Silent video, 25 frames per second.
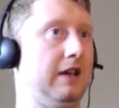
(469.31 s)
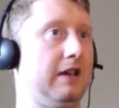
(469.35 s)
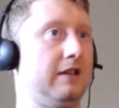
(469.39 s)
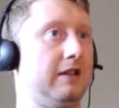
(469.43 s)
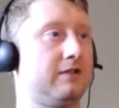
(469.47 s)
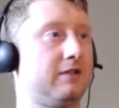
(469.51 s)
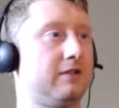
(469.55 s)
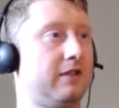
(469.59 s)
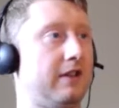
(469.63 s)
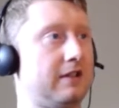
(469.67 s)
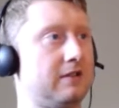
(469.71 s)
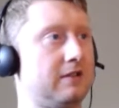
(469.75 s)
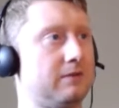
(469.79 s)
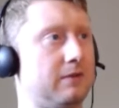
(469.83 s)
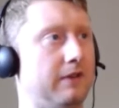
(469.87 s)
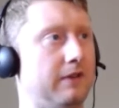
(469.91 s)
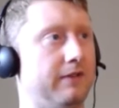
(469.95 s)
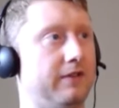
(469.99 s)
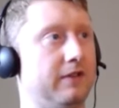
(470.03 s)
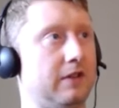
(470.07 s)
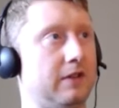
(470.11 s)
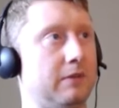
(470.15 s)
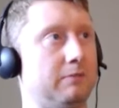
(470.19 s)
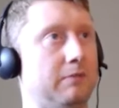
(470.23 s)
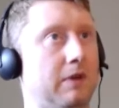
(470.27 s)
And so that's what I
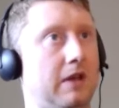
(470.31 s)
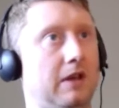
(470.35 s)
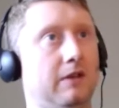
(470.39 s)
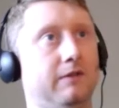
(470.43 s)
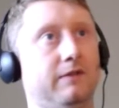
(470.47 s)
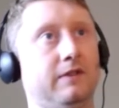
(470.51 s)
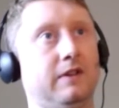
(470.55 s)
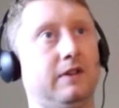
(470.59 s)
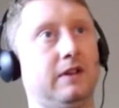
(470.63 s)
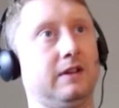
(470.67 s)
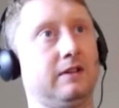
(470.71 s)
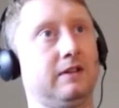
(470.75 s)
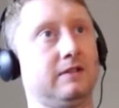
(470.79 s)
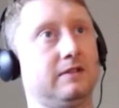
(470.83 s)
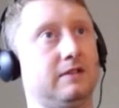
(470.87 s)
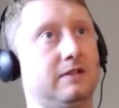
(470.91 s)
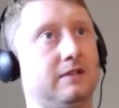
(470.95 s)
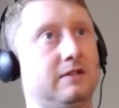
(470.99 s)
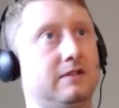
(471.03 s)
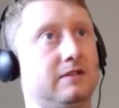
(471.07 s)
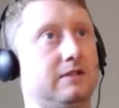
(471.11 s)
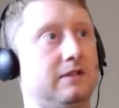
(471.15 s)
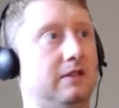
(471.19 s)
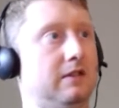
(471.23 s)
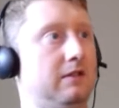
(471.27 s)
feel the benefit
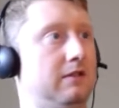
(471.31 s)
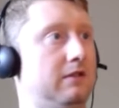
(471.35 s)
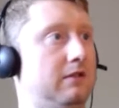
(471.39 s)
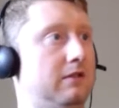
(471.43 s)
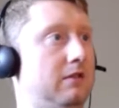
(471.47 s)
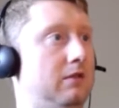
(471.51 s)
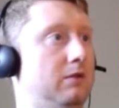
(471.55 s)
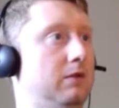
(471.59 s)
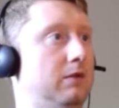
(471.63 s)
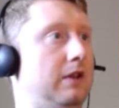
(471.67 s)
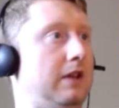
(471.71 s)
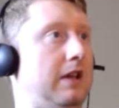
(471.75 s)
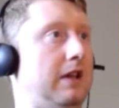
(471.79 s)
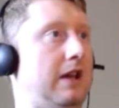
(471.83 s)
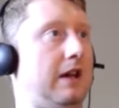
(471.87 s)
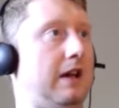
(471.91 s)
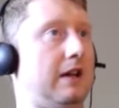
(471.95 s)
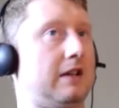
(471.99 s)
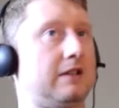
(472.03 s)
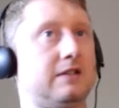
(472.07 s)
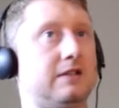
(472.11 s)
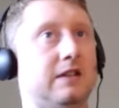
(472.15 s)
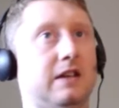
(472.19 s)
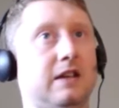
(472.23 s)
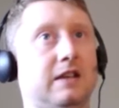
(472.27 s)
is the quick
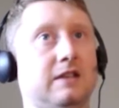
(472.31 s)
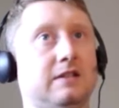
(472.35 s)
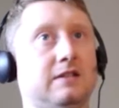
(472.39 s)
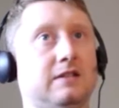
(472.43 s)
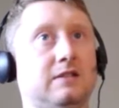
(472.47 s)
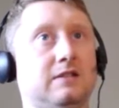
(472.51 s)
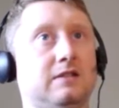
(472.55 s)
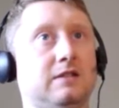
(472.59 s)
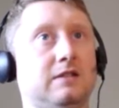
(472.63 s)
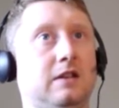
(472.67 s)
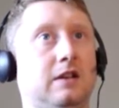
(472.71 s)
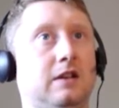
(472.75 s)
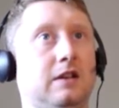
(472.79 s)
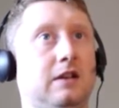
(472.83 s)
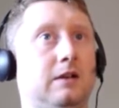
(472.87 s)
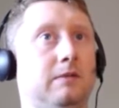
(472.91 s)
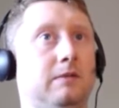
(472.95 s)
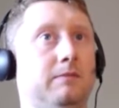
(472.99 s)
access.